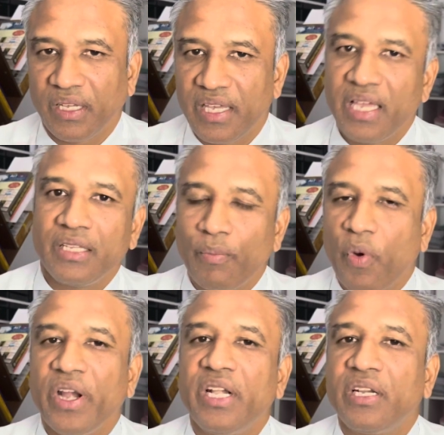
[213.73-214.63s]
Here the
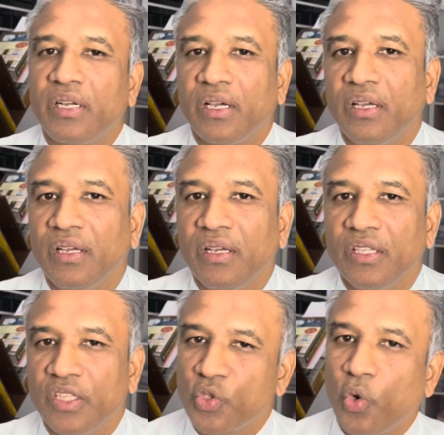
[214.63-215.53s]
point,
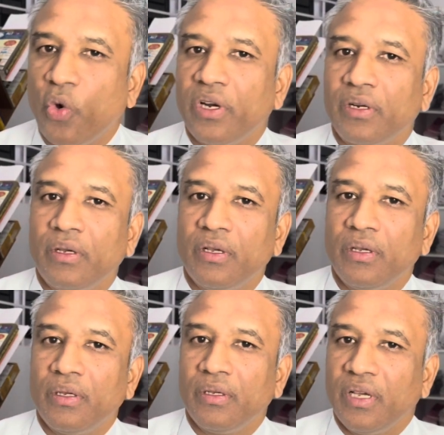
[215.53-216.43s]
the score
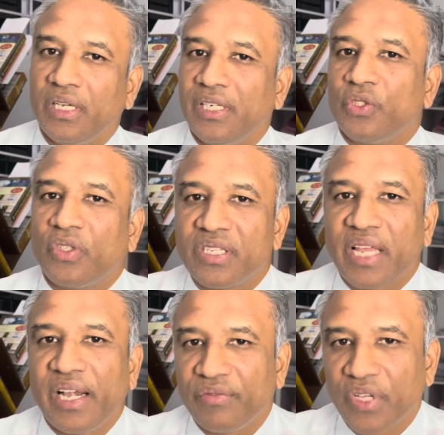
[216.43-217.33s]
is on the
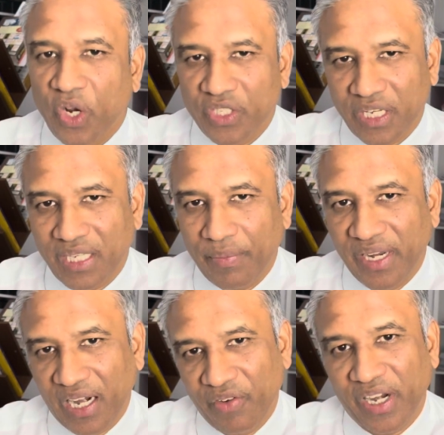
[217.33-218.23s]
side of the
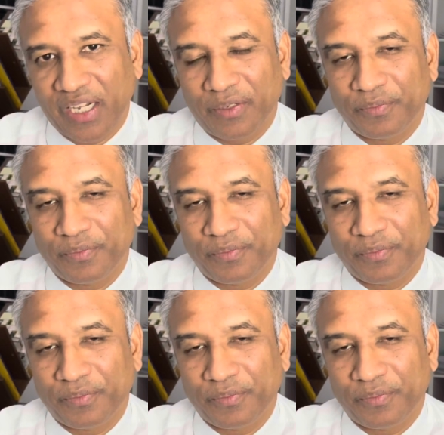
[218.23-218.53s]
cross-examining advocate.